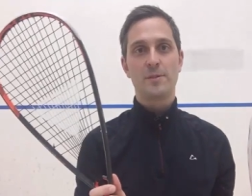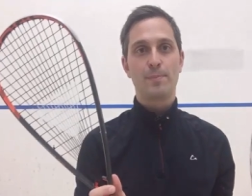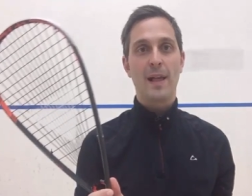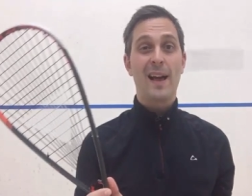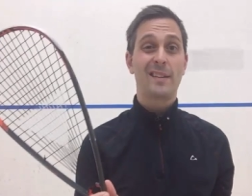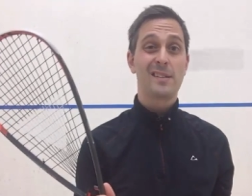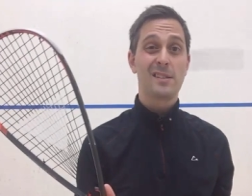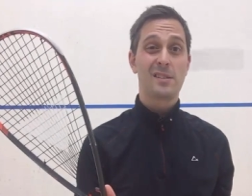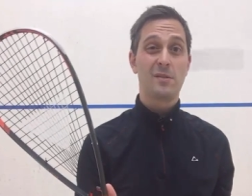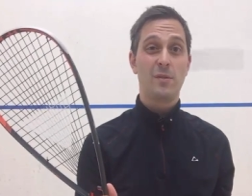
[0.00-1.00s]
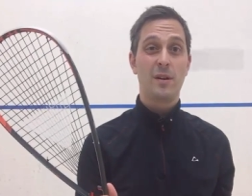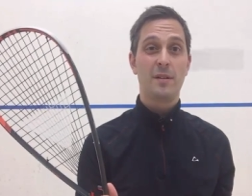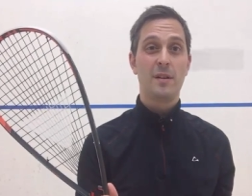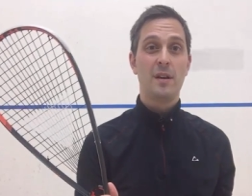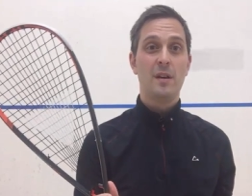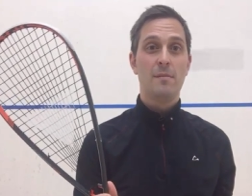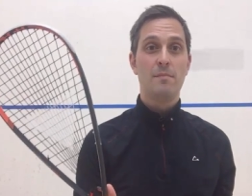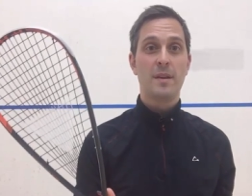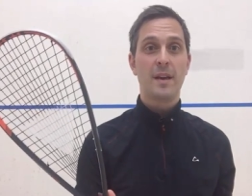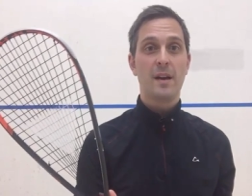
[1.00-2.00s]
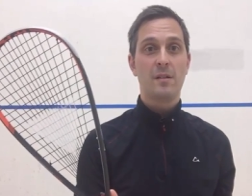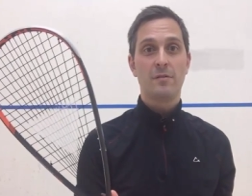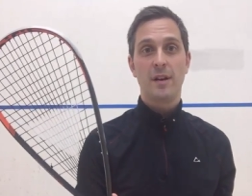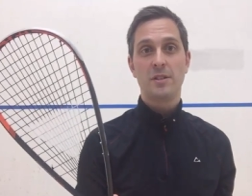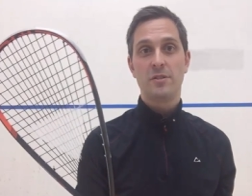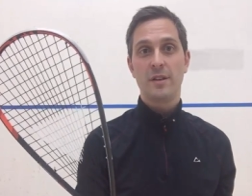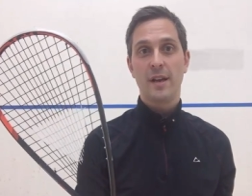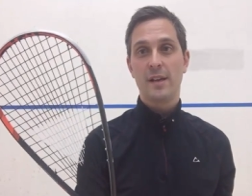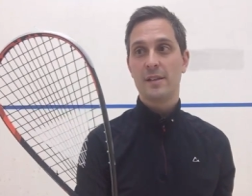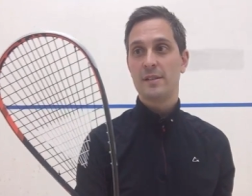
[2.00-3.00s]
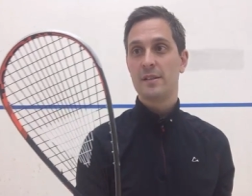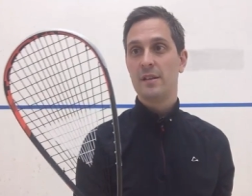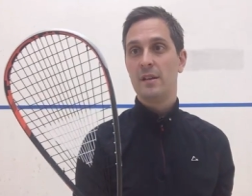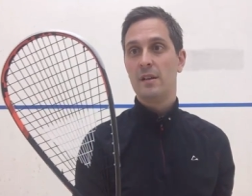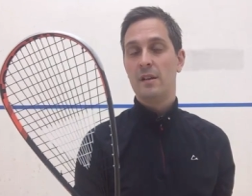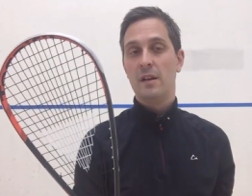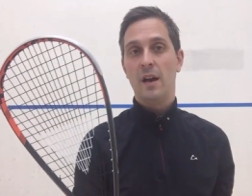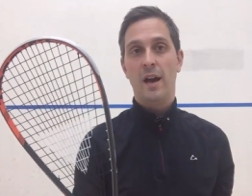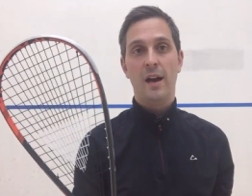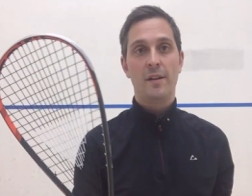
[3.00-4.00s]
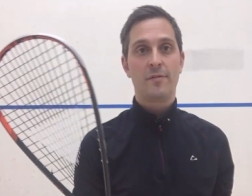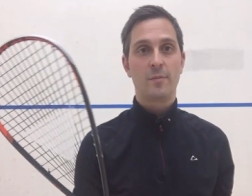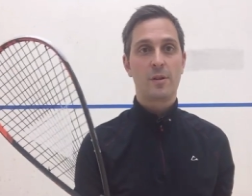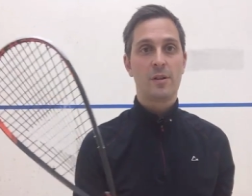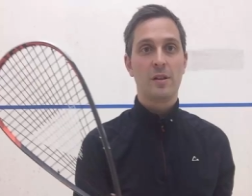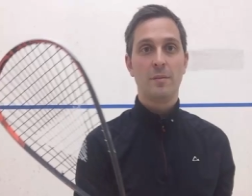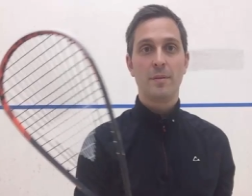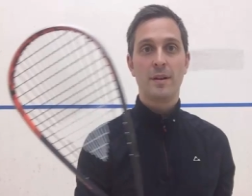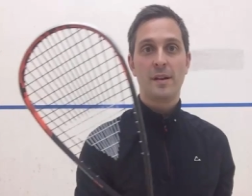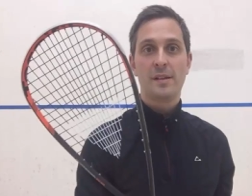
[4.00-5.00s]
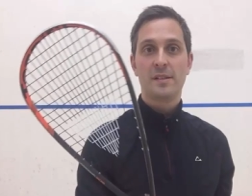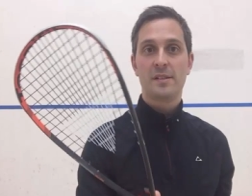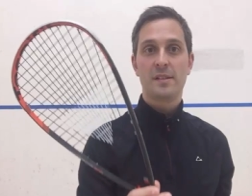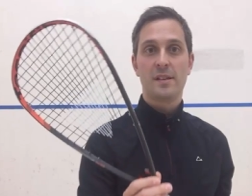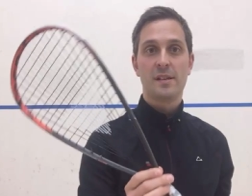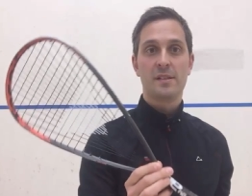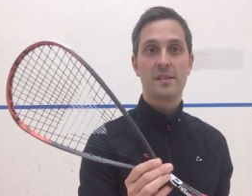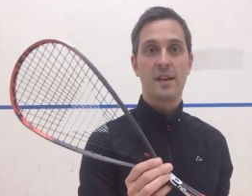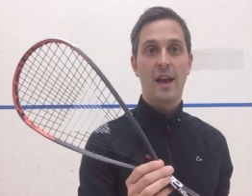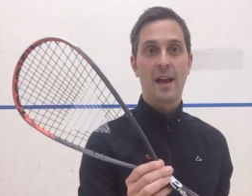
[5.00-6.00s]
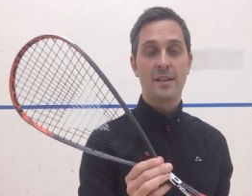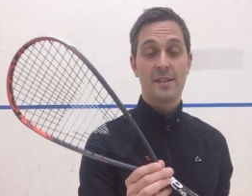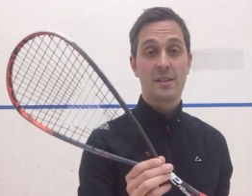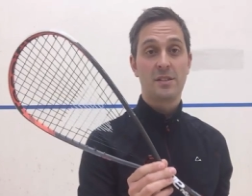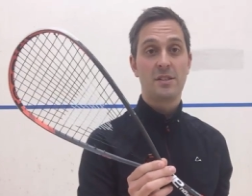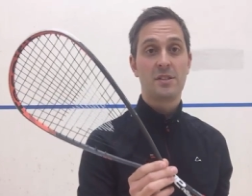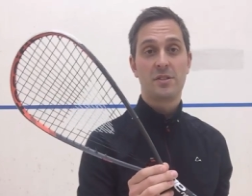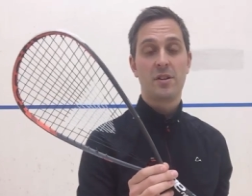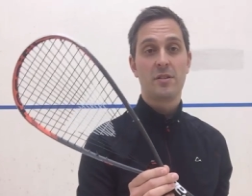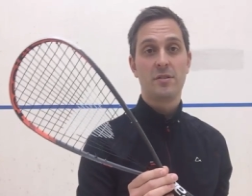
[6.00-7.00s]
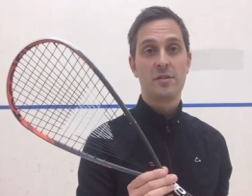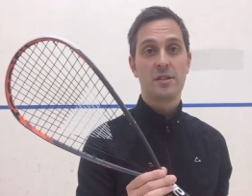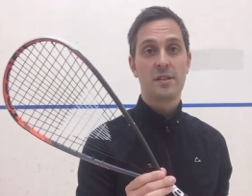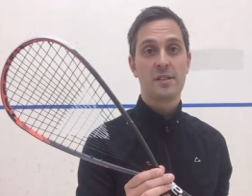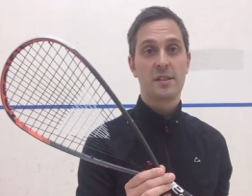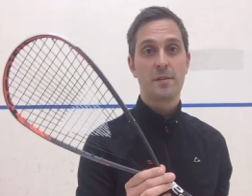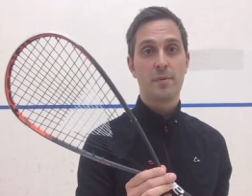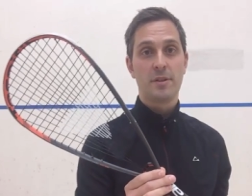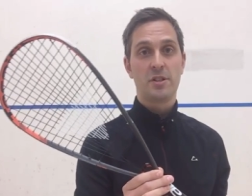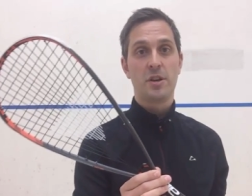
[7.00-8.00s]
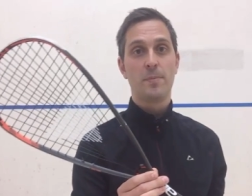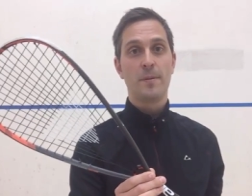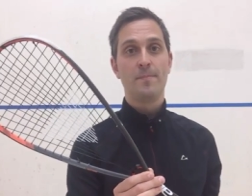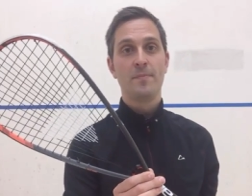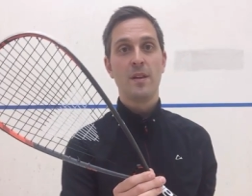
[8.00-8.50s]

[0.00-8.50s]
is black. This is the one Miguel Rodriguez from Colombia he's actually just started using this at the British Open.